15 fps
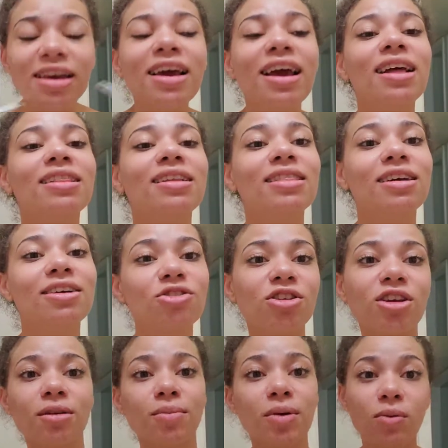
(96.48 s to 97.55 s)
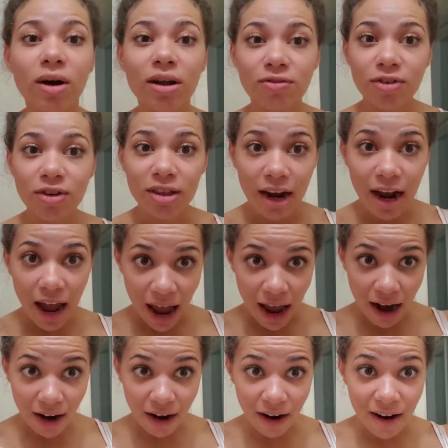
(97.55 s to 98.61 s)
and then there's going to be one for their
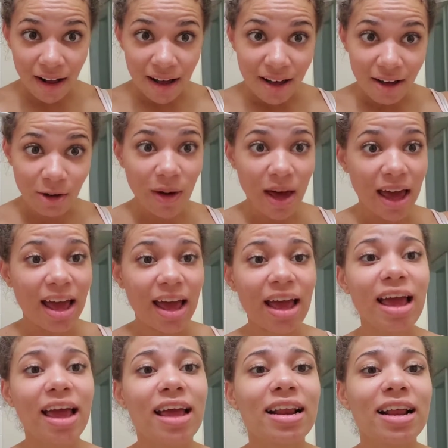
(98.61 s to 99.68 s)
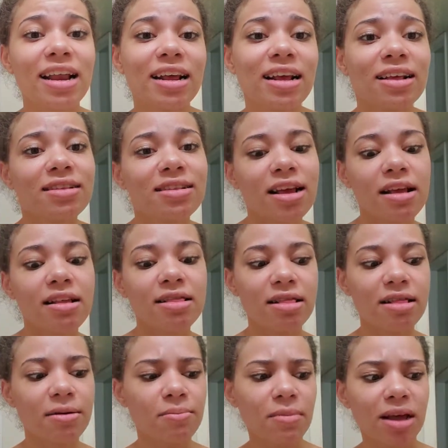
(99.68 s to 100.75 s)
hair, okay? And it is in the
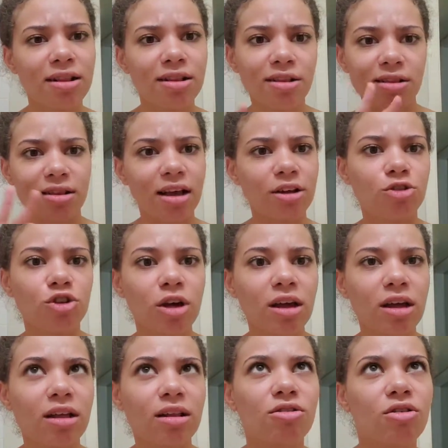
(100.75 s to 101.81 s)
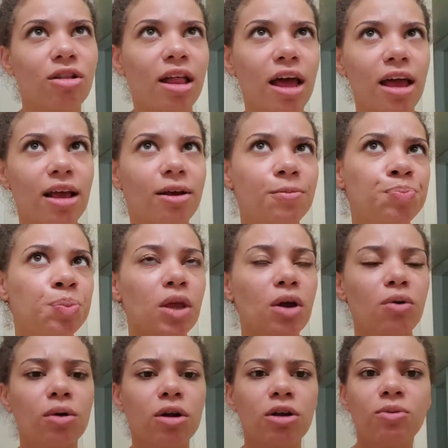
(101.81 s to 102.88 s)
men's section, so like
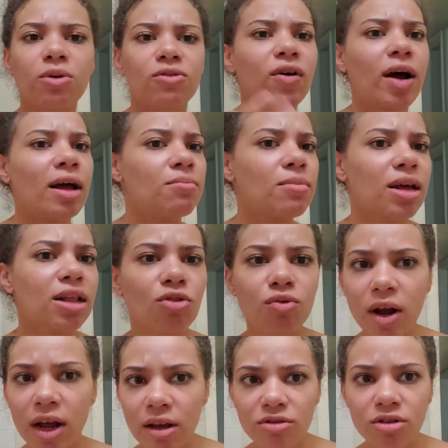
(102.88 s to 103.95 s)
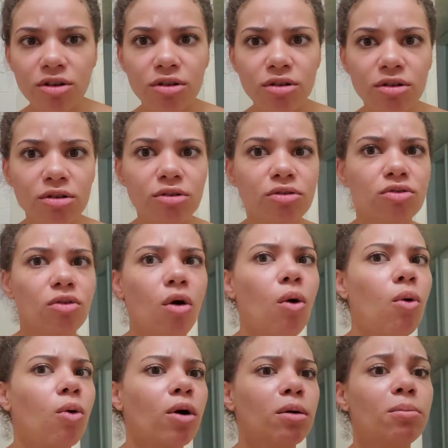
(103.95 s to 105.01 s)
where you would find men's razors
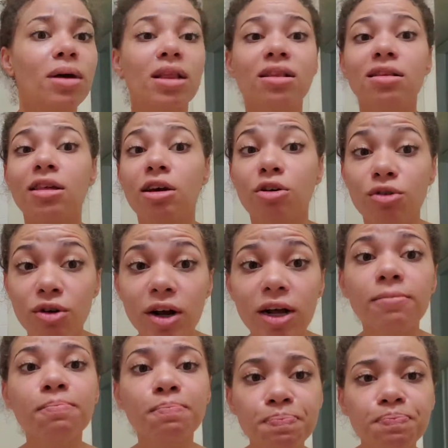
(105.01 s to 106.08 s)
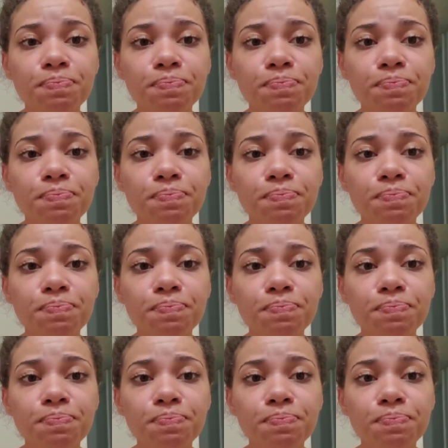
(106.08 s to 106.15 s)
or men's deodorant,